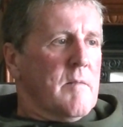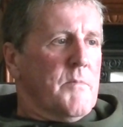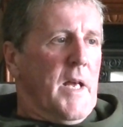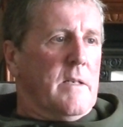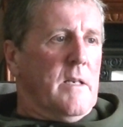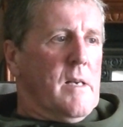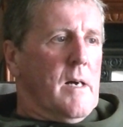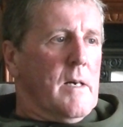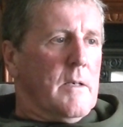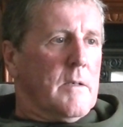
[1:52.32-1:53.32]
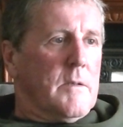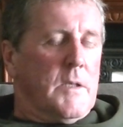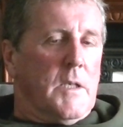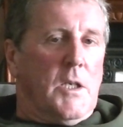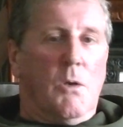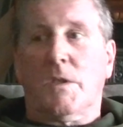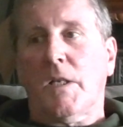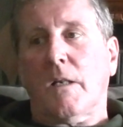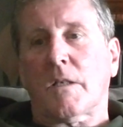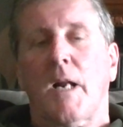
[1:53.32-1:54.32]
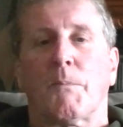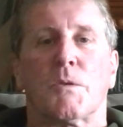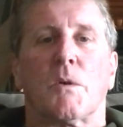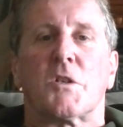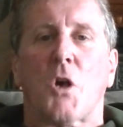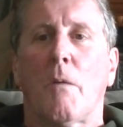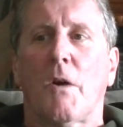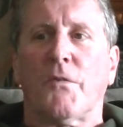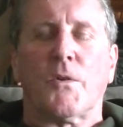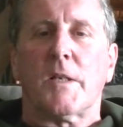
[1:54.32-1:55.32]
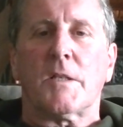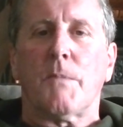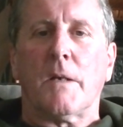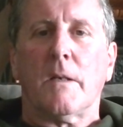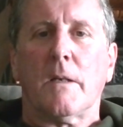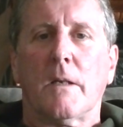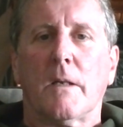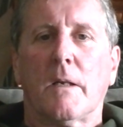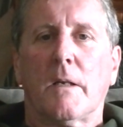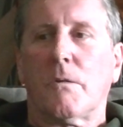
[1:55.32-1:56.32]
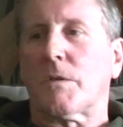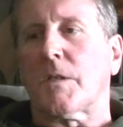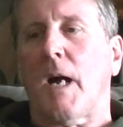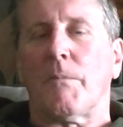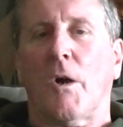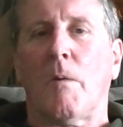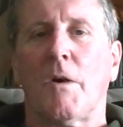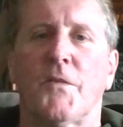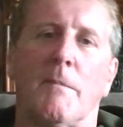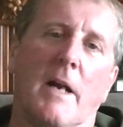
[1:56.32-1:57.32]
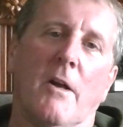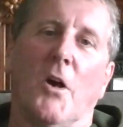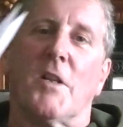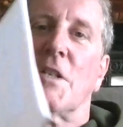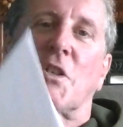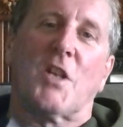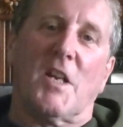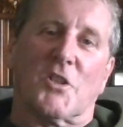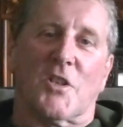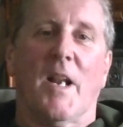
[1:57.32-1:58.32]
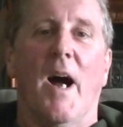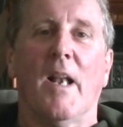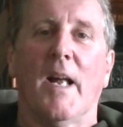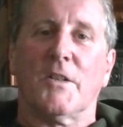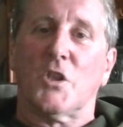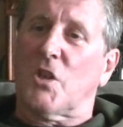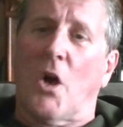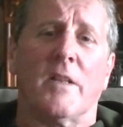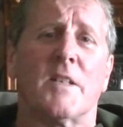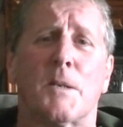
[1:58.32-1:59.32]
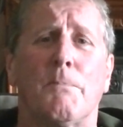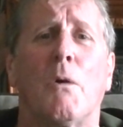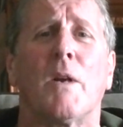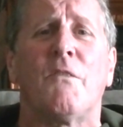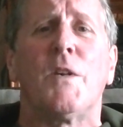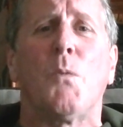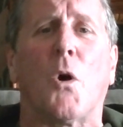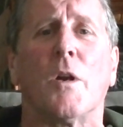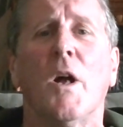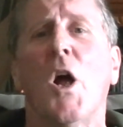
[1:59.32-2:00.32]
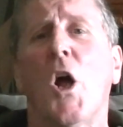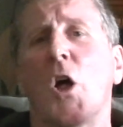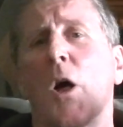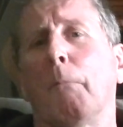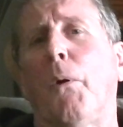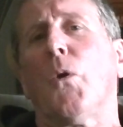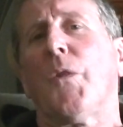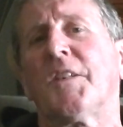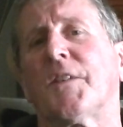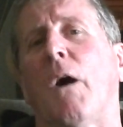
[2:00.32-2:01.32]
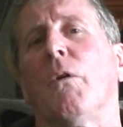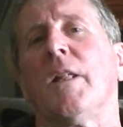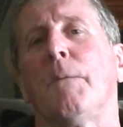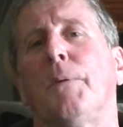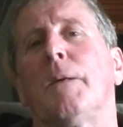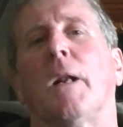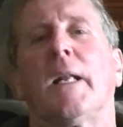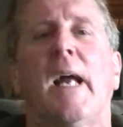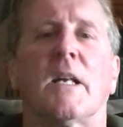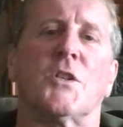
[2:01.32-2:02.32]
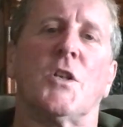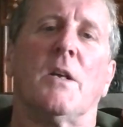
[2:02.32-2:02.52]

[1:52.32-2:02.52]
then, you know, you would snap somebody's arm off with this, man. You would snap the arm off, and I'm going to hide this days and all, like, just hide this about everyone. Put this out to the people. Here's